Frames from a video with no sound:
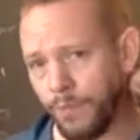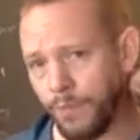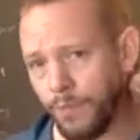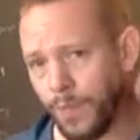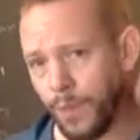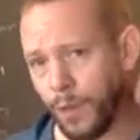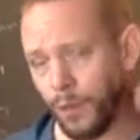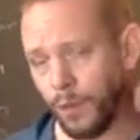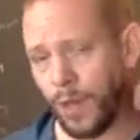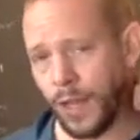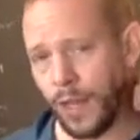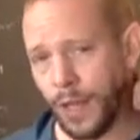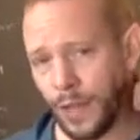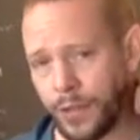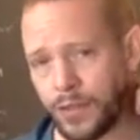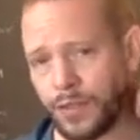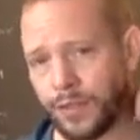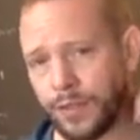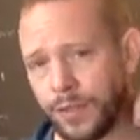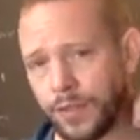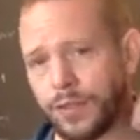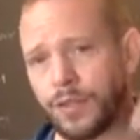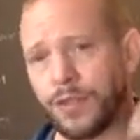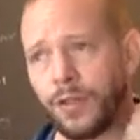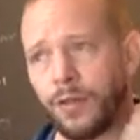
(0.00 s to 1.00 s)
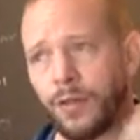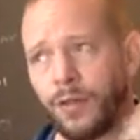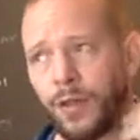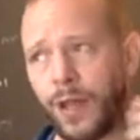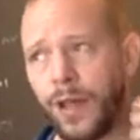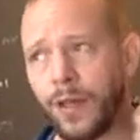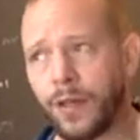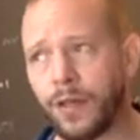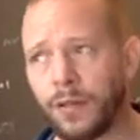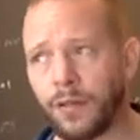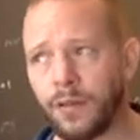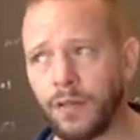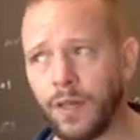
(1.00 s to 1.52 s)
It will actually do
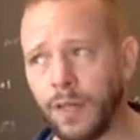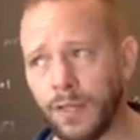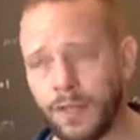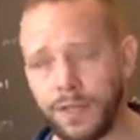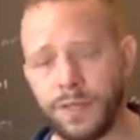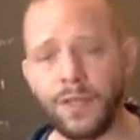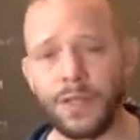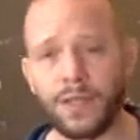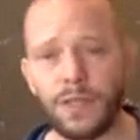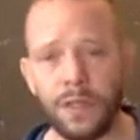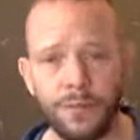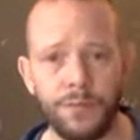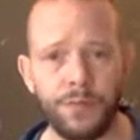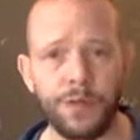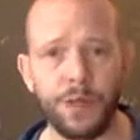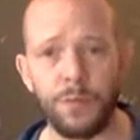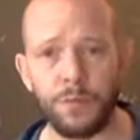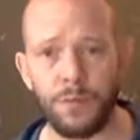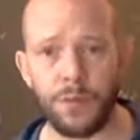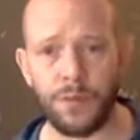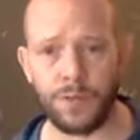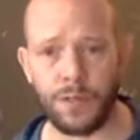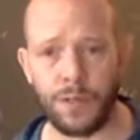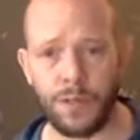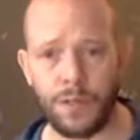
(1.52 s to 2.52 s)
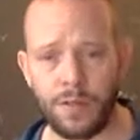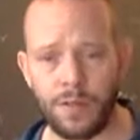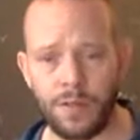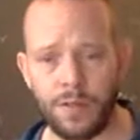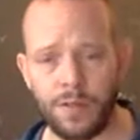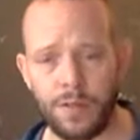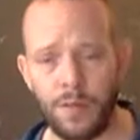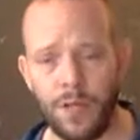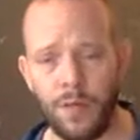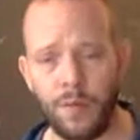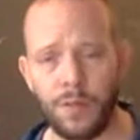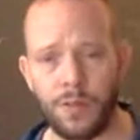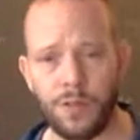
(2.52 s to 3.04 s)
like a significant percentage of the
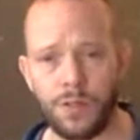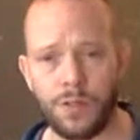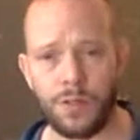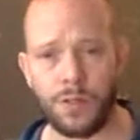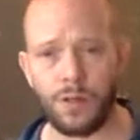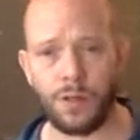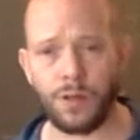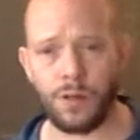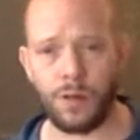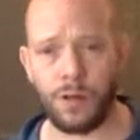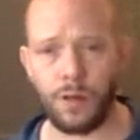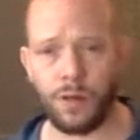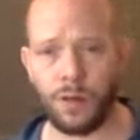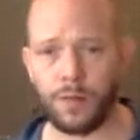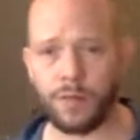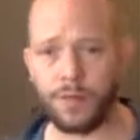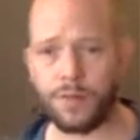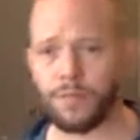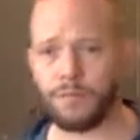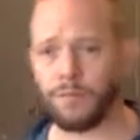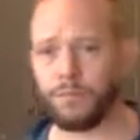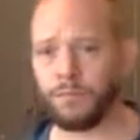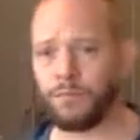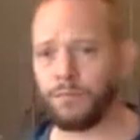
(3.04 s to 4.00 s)
damage on your targets.